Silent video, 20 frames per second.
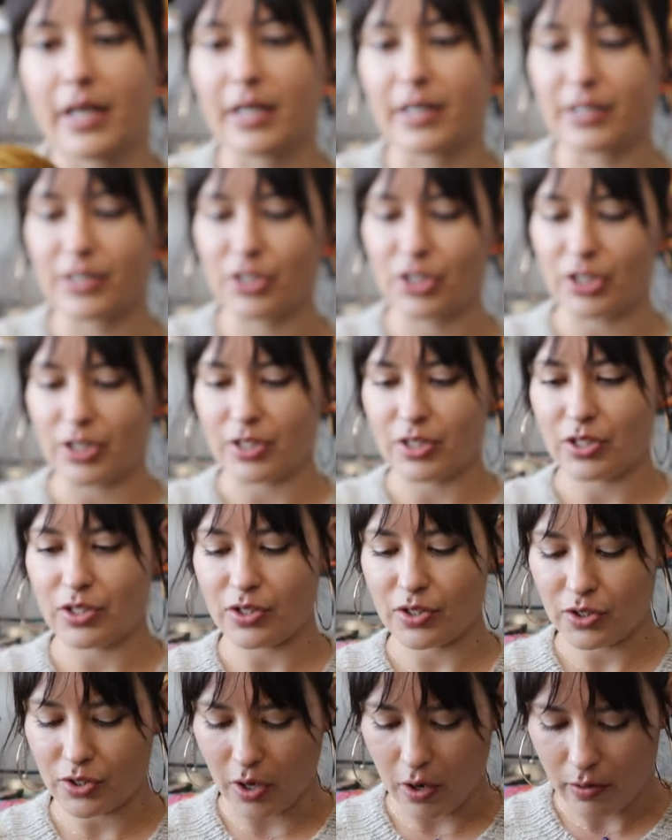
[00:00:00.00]
it is just
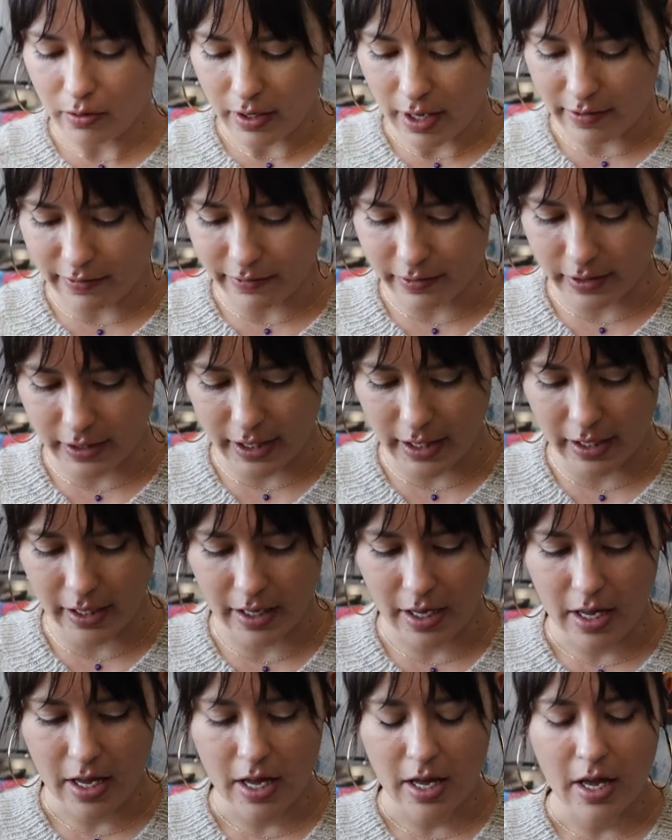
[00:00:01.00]
so
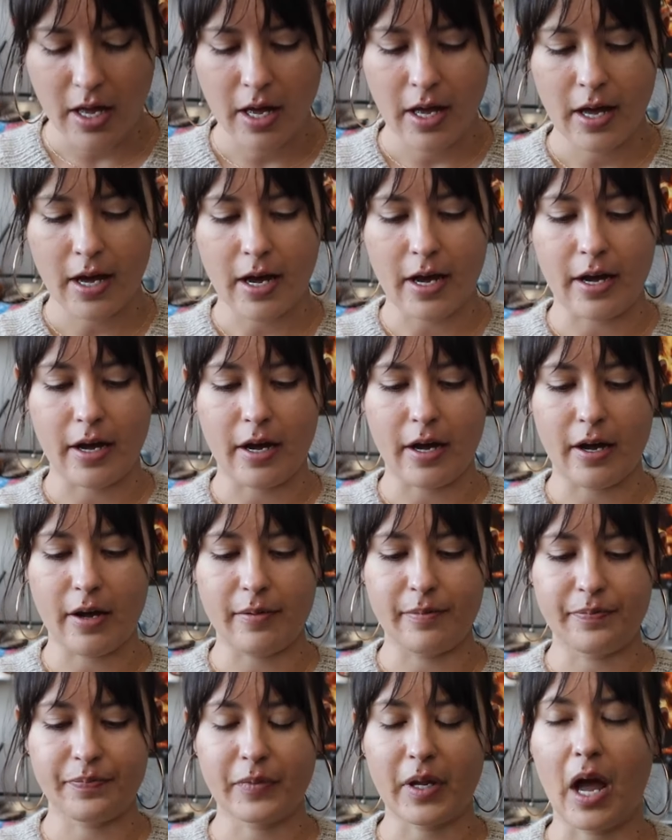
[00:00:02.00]
lovely.
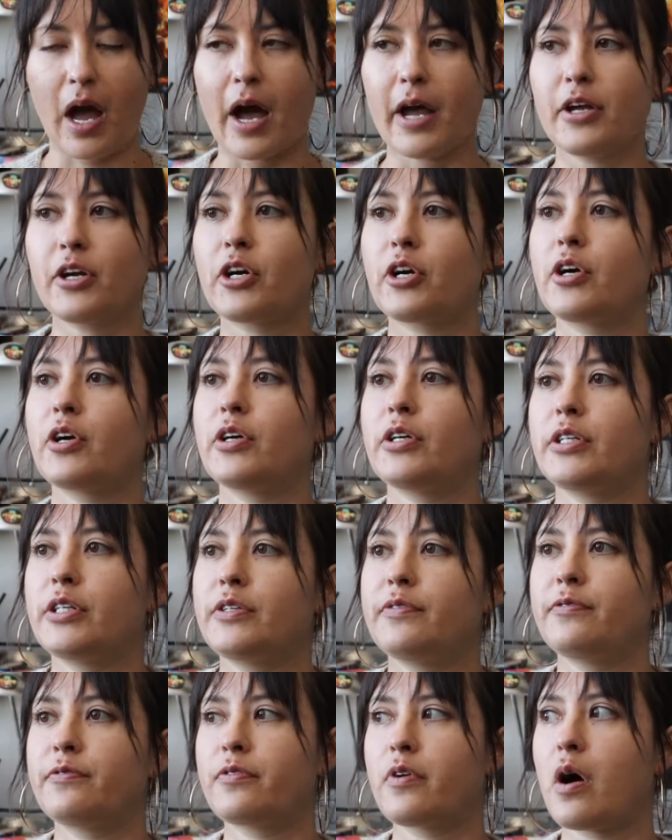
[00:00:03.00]
I heard
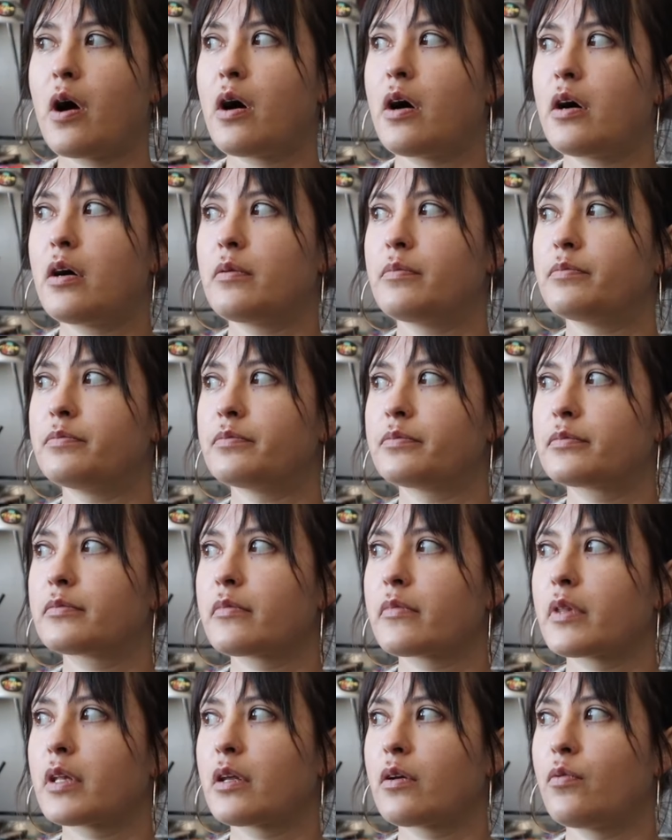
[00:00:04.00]
from
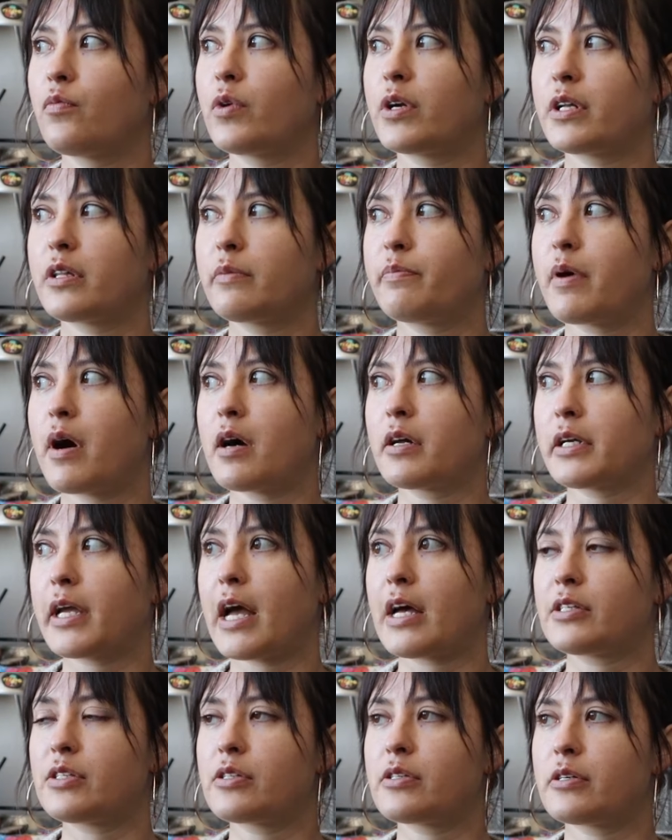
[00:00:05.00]
one of the
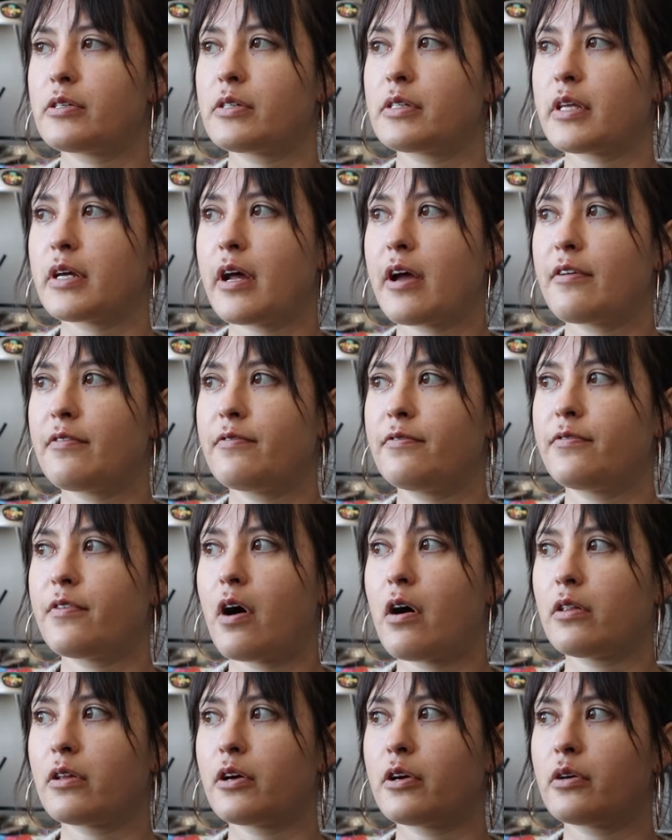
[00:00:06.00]
podcasters that I
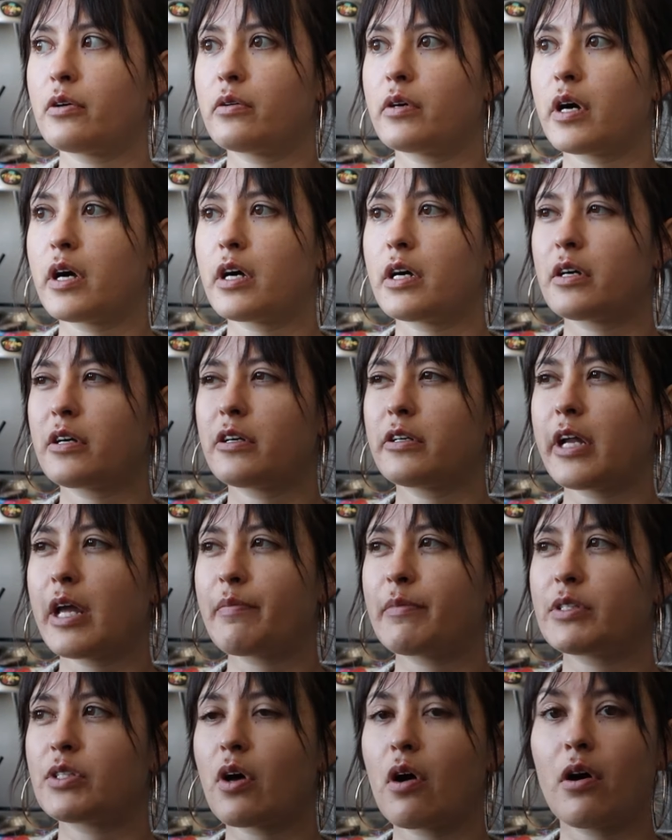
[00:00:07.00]
follow, her
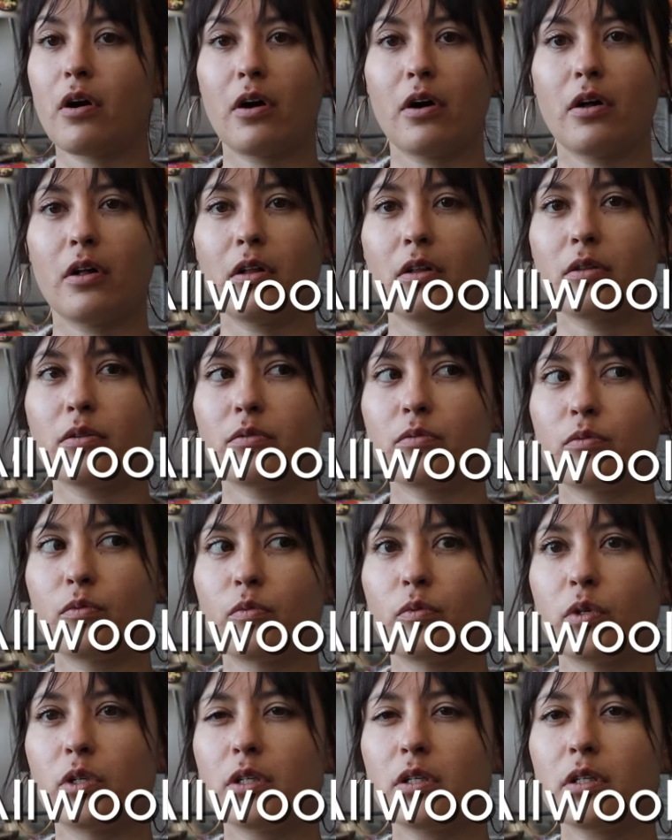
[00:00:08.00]
name is
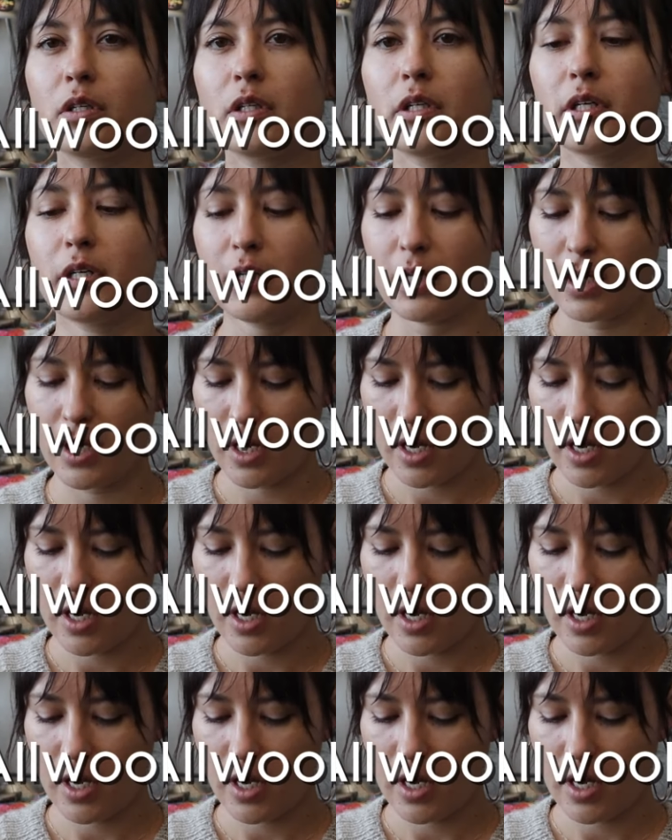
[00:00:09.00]
allwool,